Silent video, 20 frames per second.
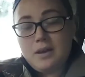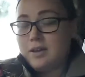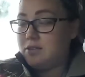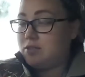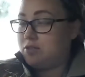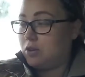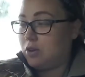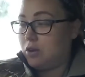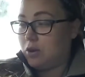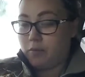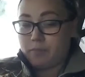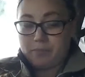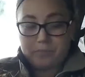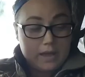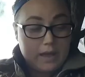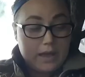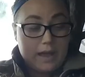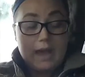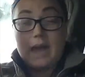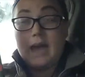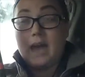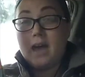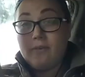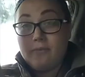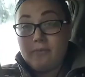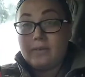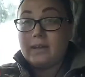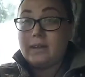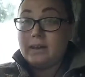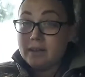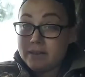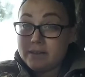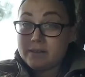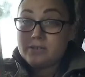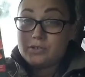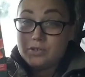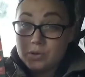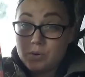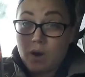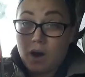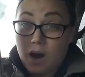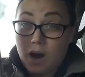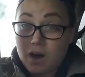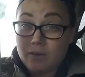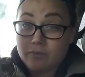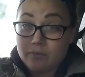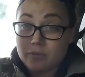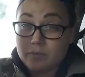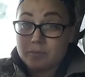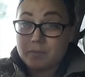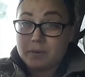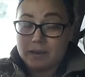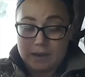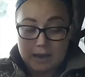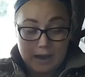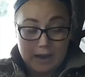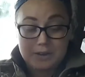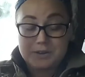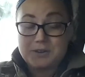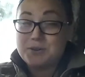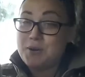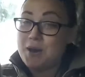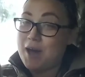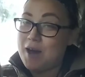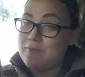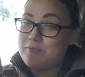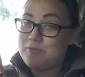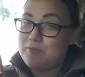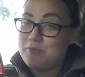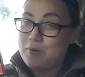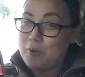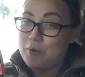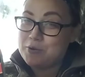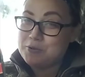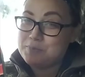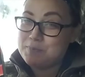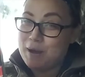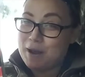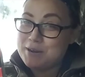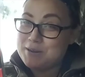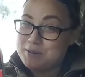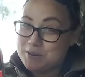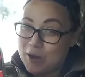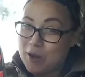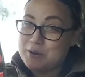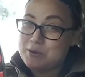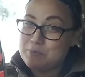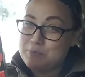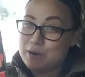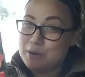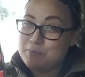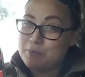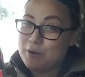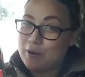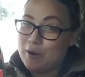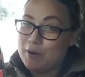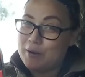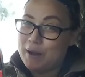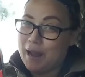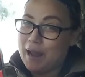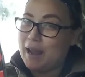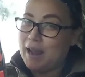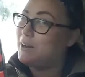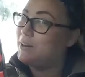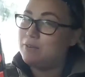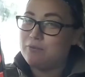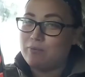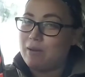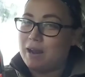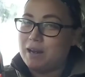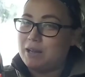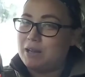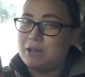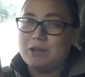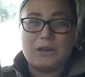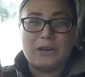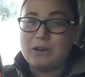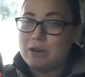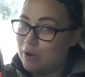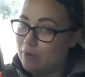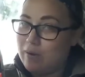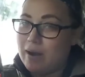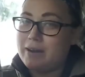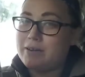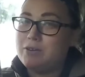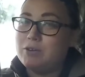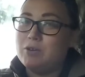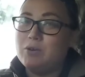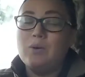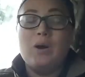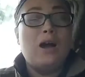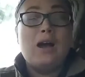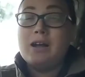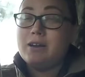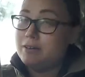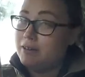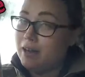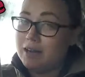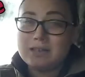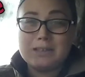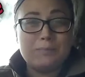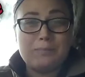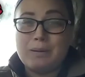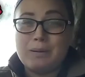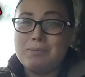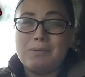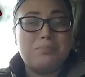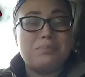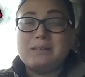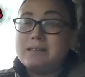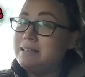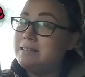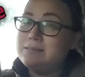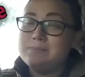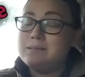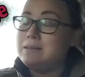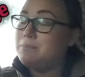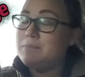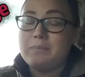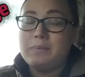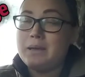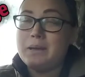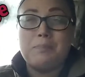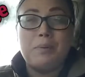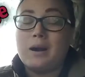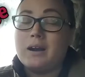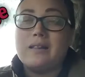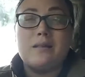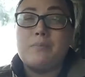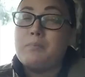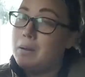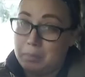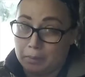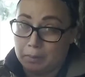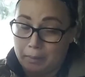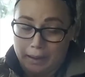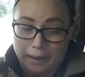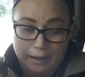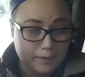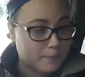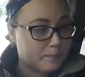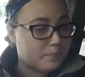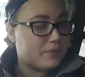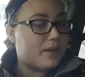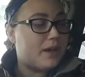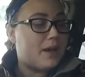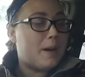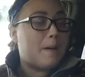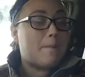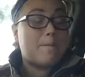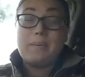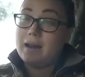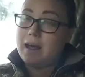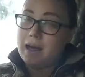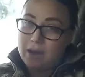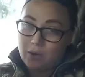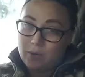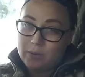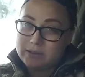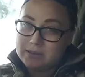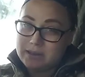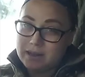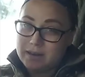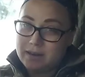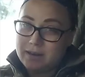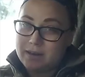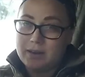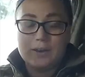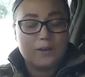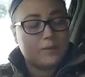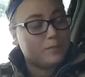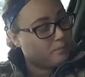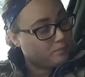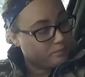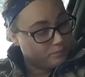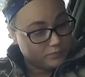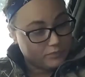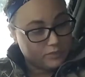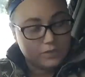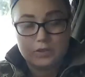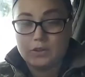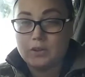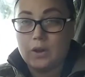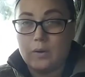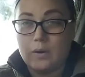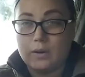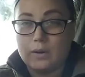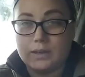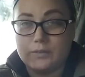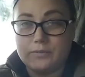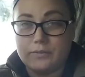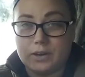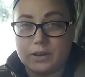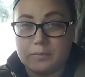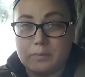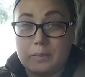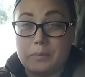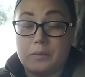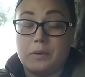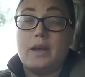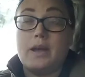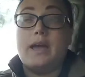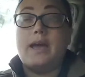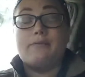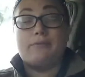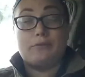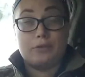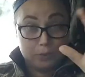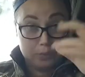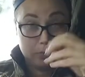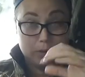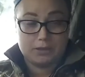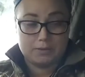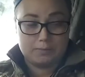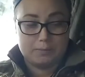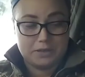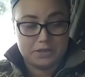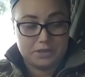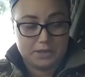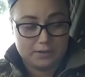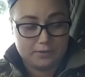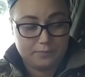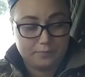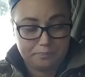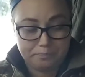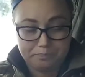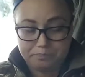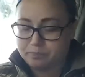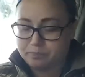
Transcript: So if it is too hot for me, I do have, of course, my Dr. Pepper on hand and ready. You know I do. Dr. Pepper, please let me be a part of the Pepper Pack. But I always got it here. You know I love Dr. Pepper if you watch my channel.